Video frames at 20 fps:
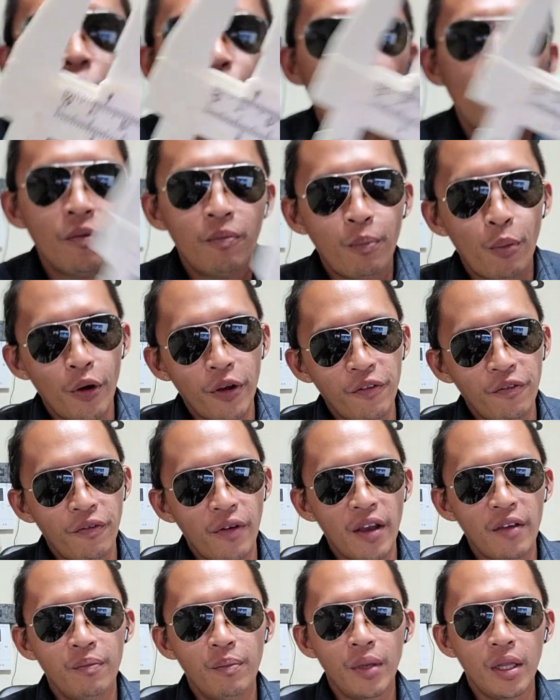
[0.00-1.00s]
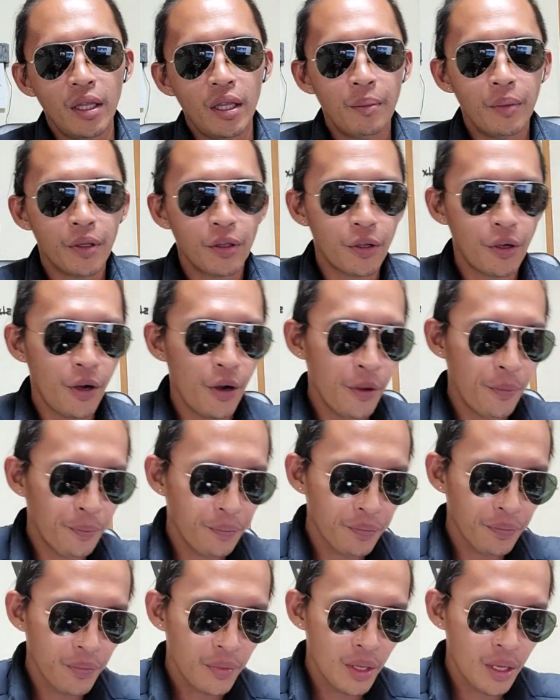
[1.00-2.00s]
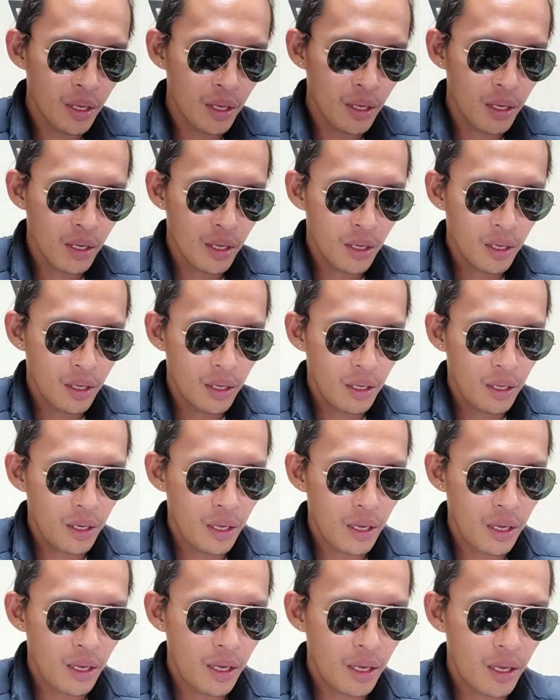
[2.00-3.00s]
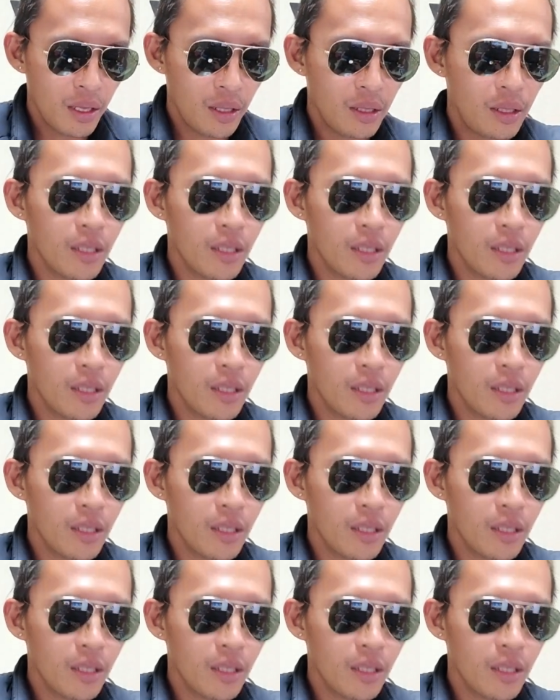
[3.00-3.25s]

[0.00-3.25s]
12.5 millimeter. And